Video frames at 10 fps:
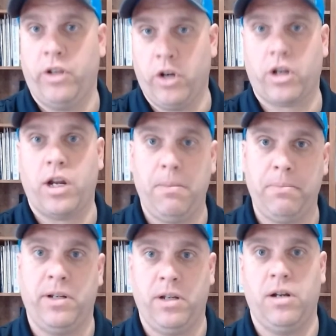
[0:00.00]
your
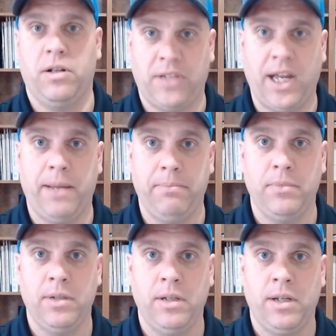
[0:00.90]
company all the time
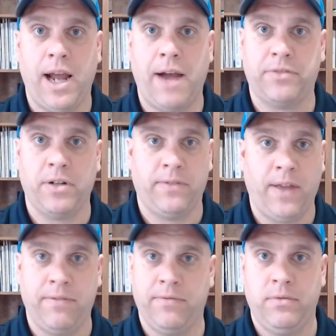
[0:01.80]
after
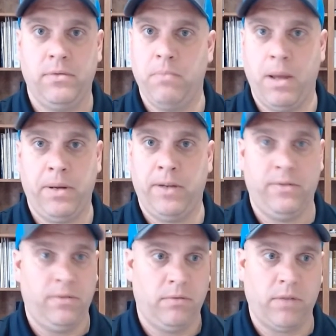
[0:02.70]
they've maybe
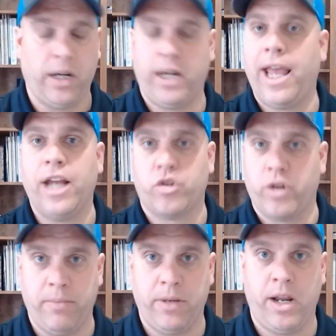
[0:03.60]
done an ant
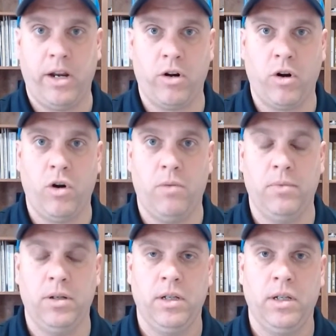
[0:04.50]
treatment at your
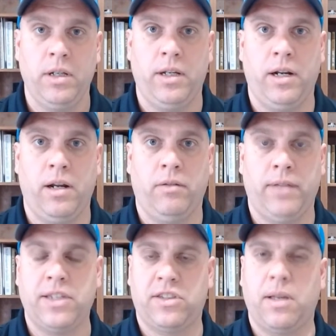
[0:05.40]
home.
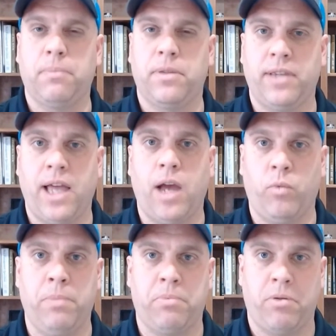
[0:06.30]
That's something
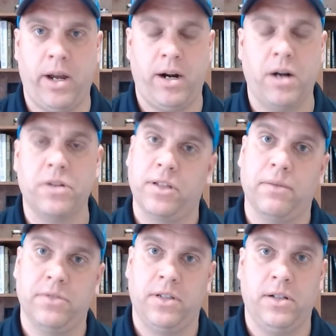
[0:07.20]
that we pride
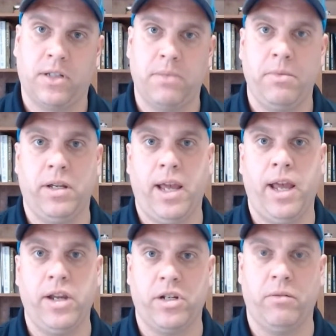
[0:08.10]
ourselves in, is
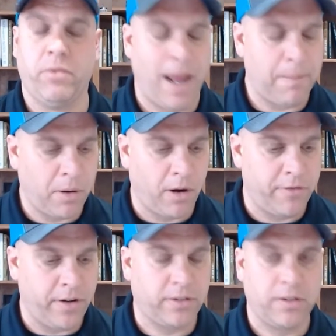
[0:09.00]
communication. We're not
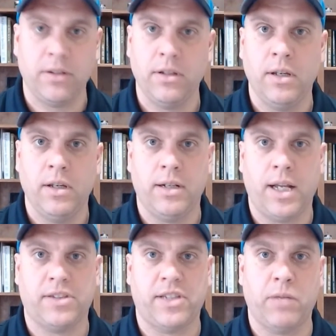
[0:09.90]
perfect.
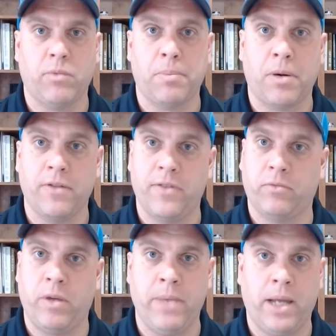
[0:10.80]
Not saying we're
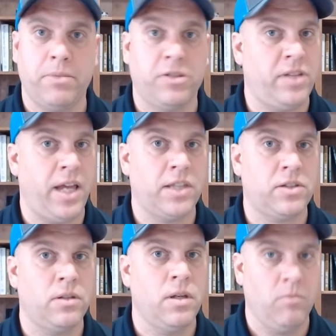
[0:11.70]
perfect. We make
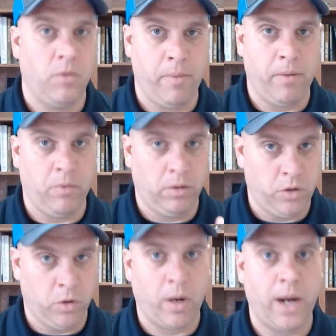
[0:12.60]
mistakes. We'll
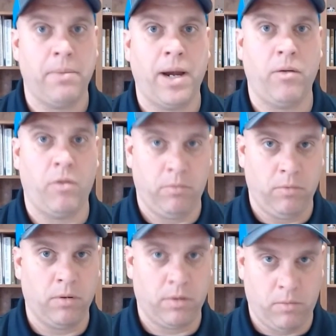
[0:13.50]
do right by it.
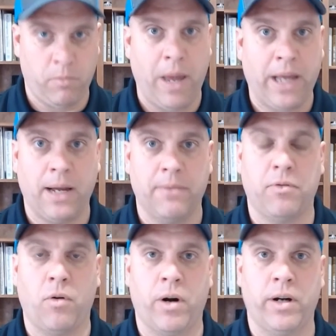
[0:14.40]
We'll make up
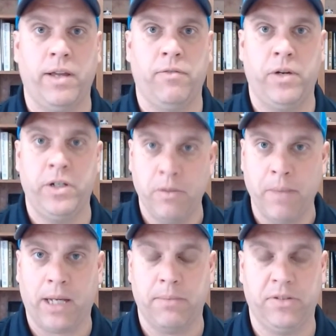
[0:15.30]
for it if we do
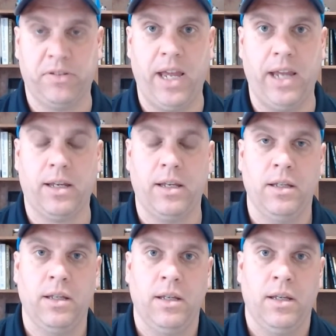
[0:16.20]
make a mistake.
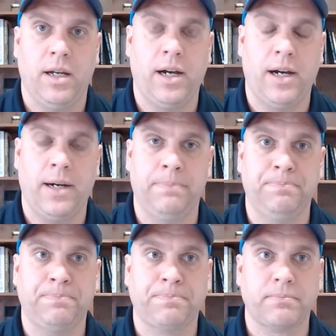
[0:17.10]

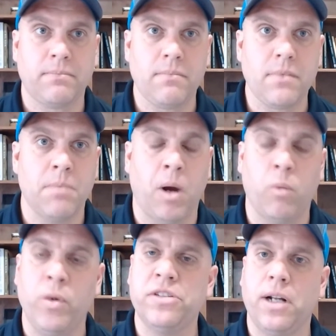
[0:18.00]

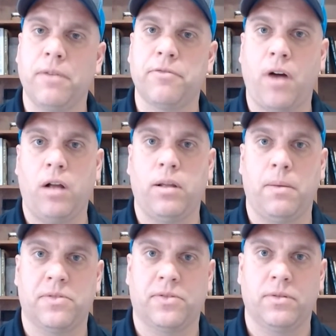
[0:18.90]
But we set up
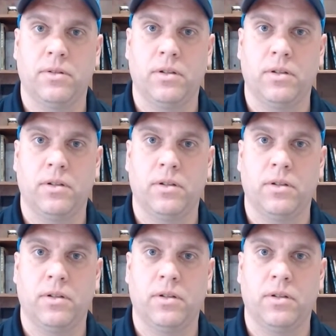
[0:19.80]
follow-ups